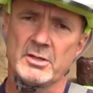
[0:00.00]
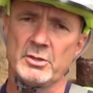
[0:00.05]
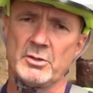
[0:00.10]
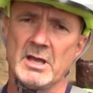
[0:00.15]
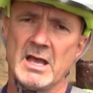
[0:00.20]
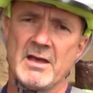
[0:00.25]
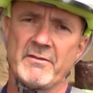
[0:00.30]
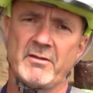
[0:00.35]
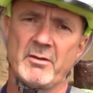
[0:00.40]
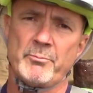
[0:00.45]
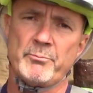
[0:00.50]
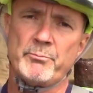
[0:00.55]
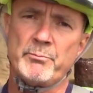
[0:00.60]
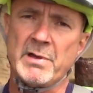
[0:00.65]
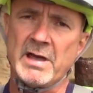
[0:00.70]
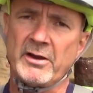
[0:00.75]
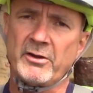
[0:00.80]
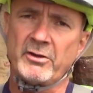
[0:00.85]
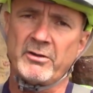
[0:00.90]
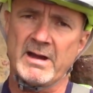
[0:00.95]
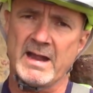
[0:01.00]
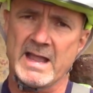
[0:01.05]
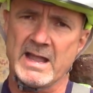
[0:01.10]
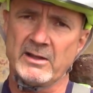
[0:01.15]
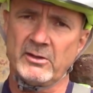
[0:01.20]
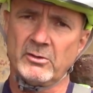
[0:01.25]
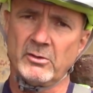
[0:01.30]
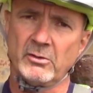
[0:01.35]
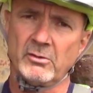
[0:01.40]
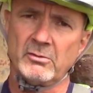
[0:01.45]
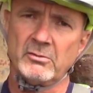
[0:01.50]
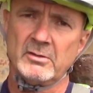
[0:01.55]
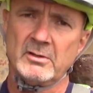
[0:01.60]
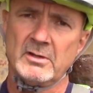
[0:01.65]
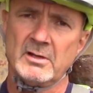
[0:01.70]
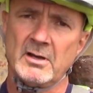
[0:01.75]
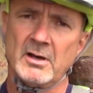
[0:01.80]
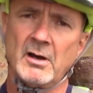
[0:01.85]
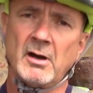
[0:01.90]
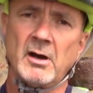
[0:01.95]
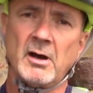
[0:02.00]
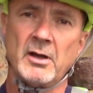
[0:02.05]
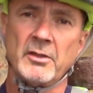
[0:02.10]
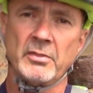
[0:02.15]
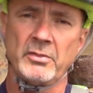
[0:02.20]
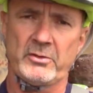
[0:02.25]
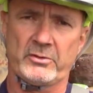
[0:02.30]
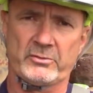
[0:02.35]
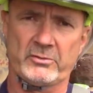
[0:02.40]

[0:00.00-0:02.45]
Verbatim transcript: you have a better angle on